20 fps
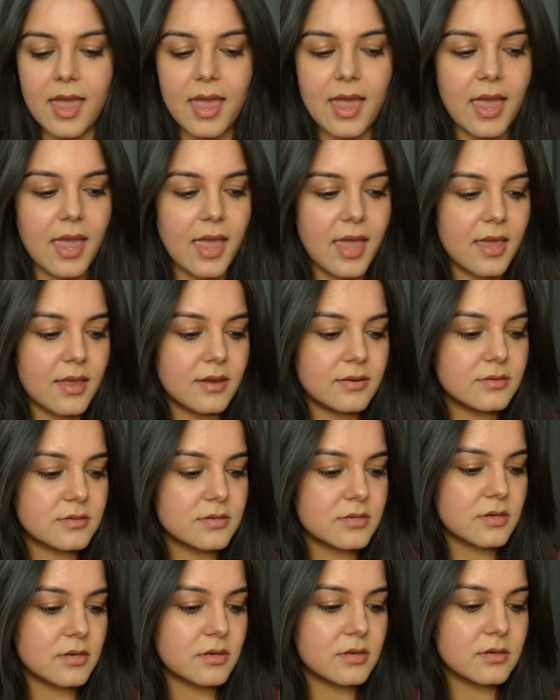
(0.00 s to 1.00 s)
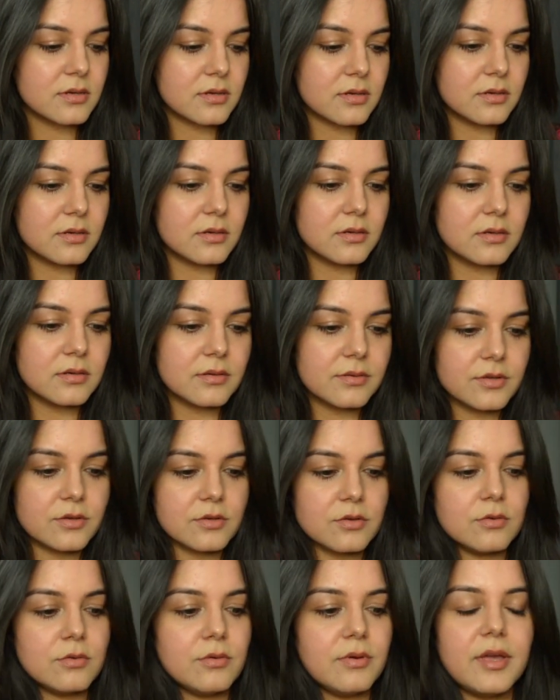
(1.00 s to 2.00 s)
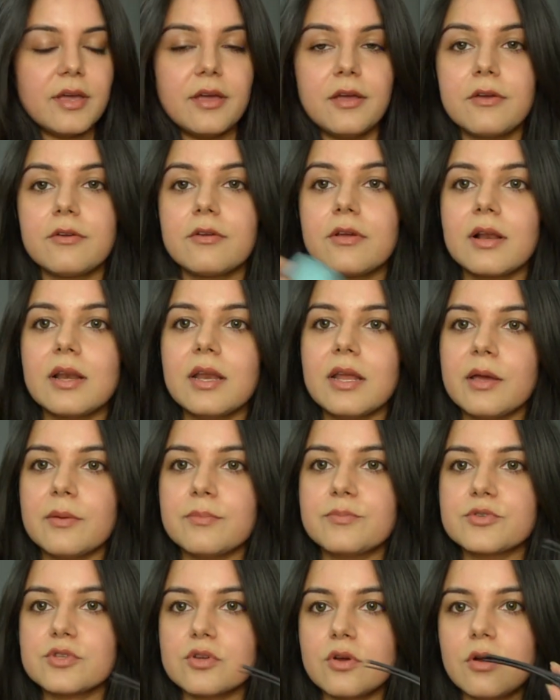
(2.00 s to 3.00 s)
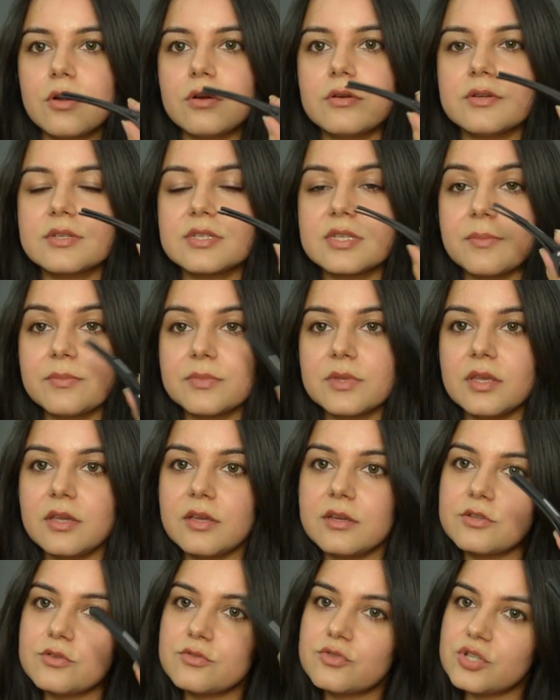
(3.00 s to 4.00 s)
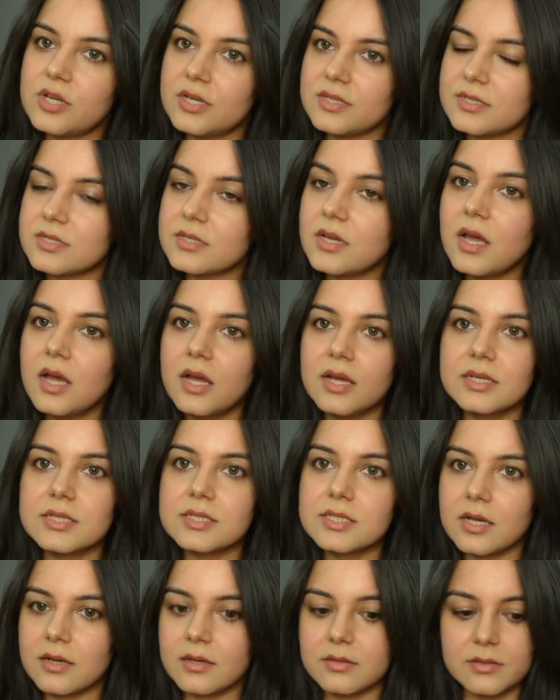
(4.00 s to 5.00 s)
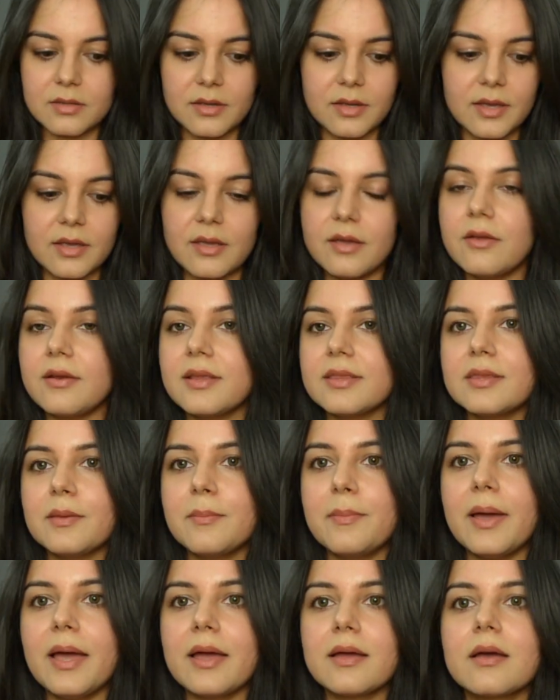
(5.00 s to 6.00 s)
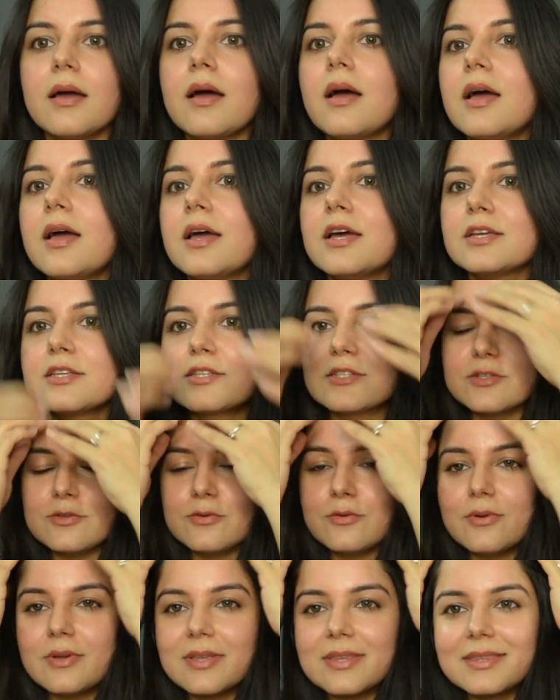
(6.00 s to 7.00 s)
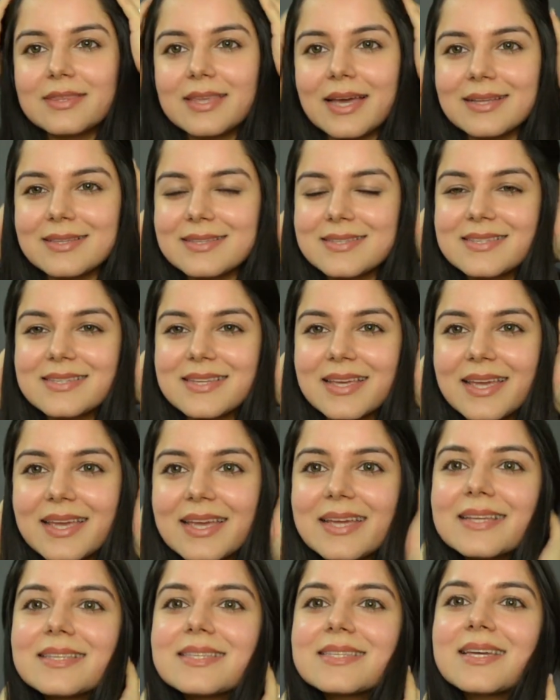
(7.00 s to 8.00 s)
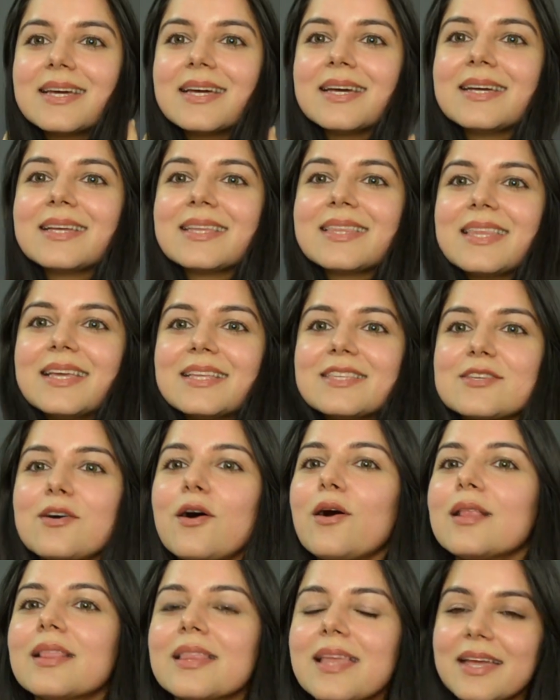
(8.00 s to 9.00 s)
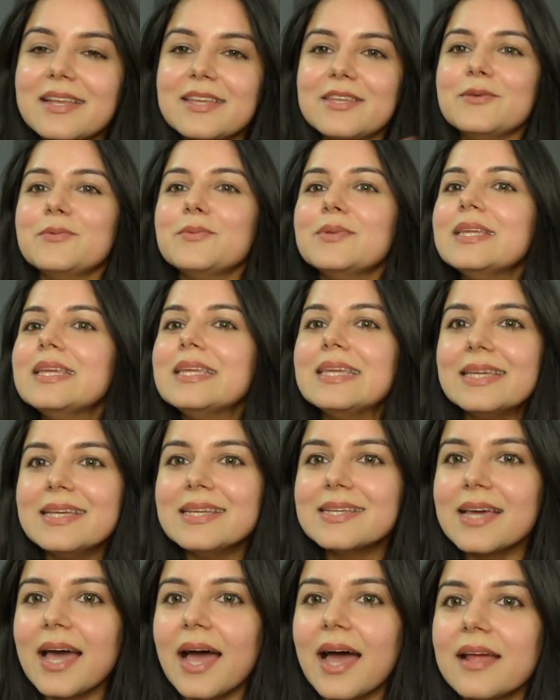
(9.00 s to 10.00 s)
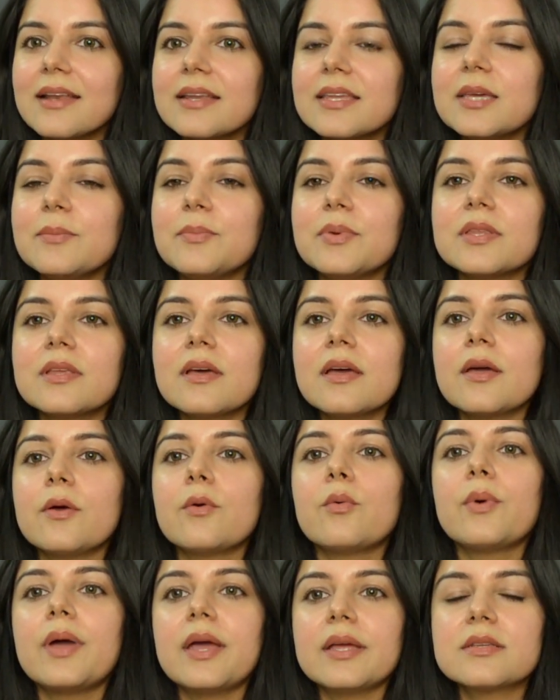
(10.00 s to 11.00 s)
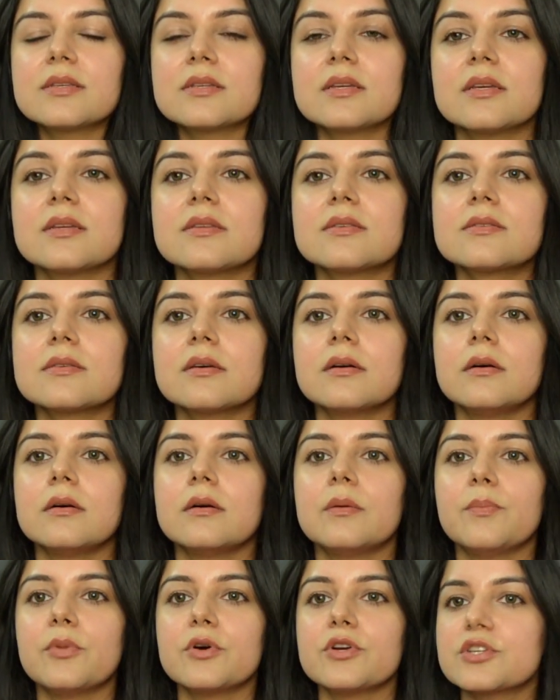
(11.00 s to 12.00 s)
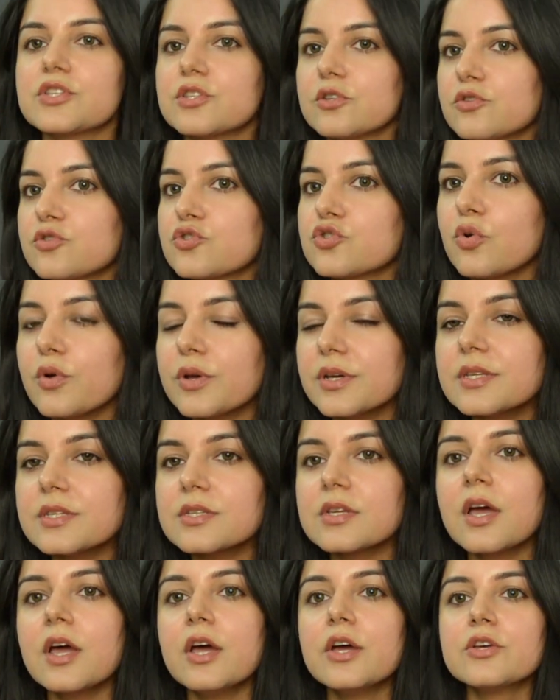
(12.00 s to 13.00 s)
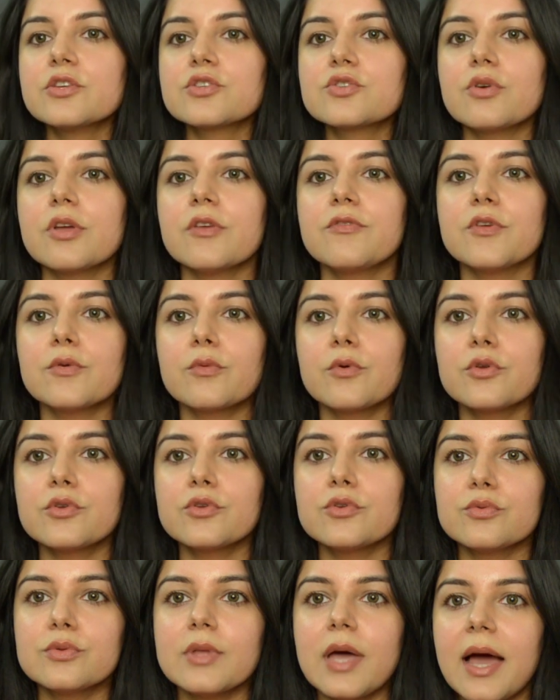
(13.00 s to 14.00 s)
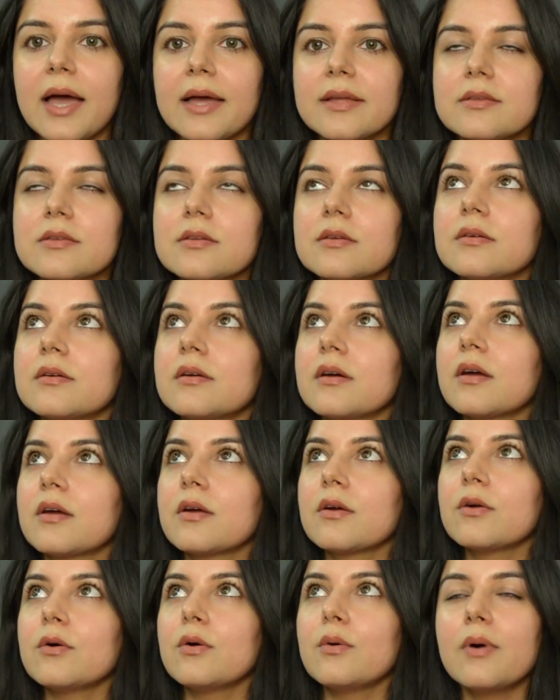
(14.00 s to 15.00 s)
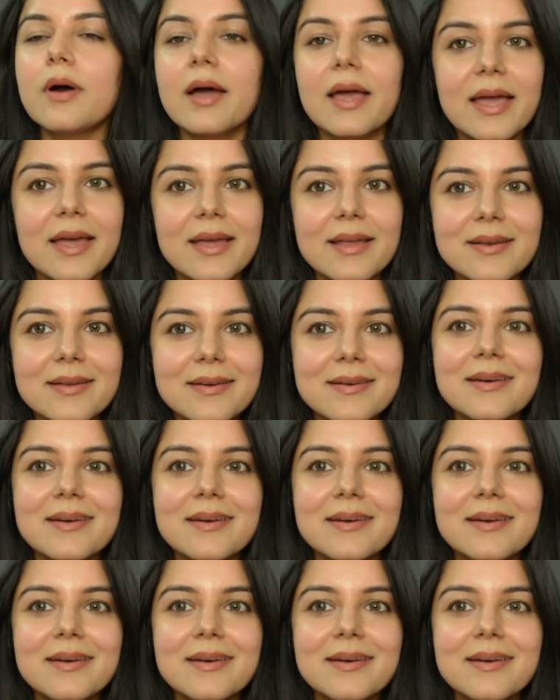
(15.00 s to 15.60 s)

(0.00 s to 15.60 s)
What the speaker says: and hair clips or something to just tuck the hair at the back. So that's it, that's all that you need. And keeping the hair wet is a personal choice, so if you want to do that, go ahead,